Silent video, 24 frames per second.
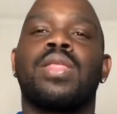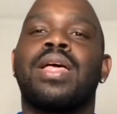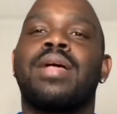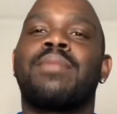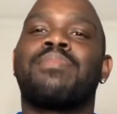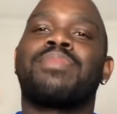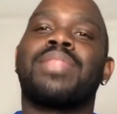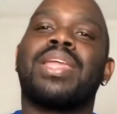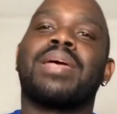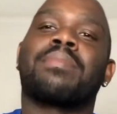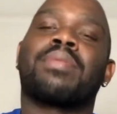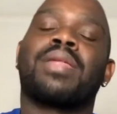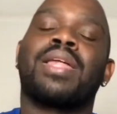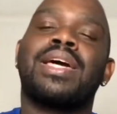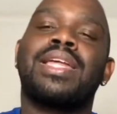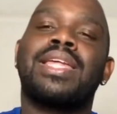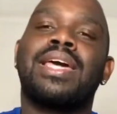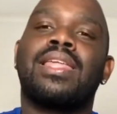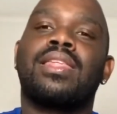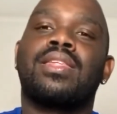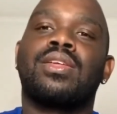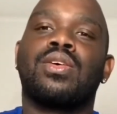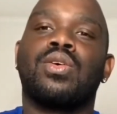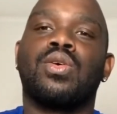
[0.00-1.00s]
they play that
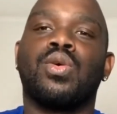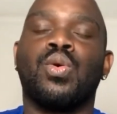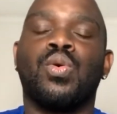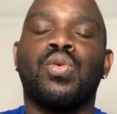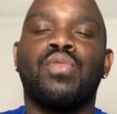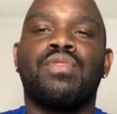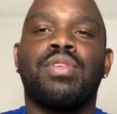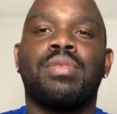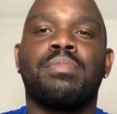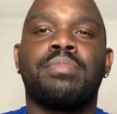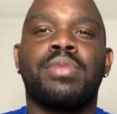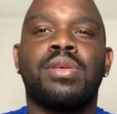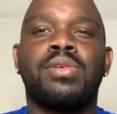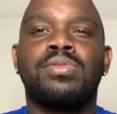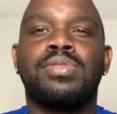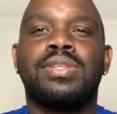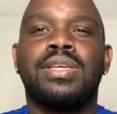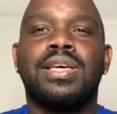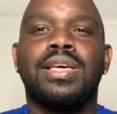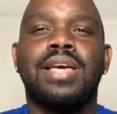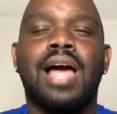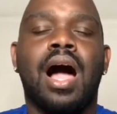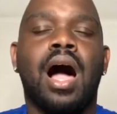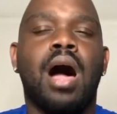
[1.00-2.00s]
little goofy
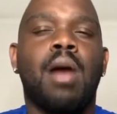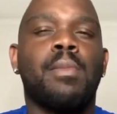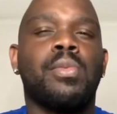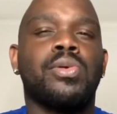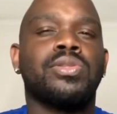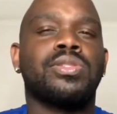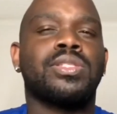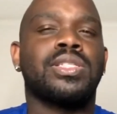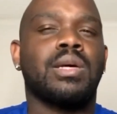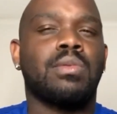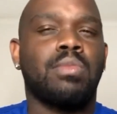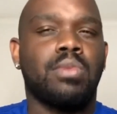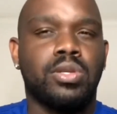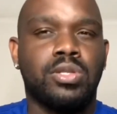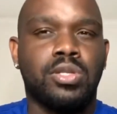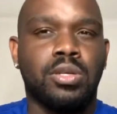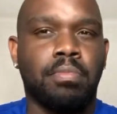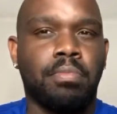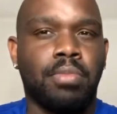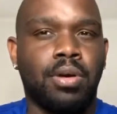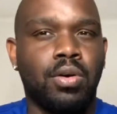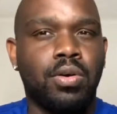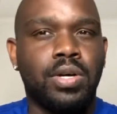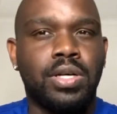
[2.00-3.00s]
music almost similar to
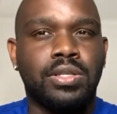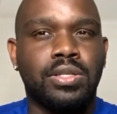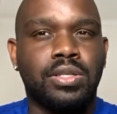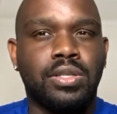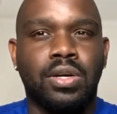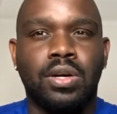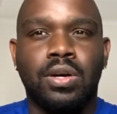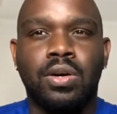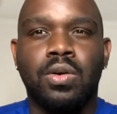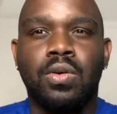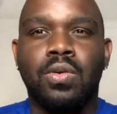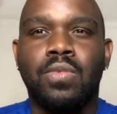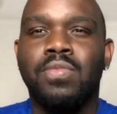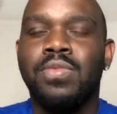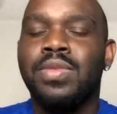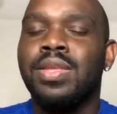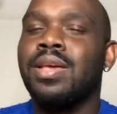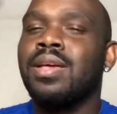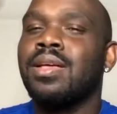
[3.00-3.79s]
Bulk and Skull,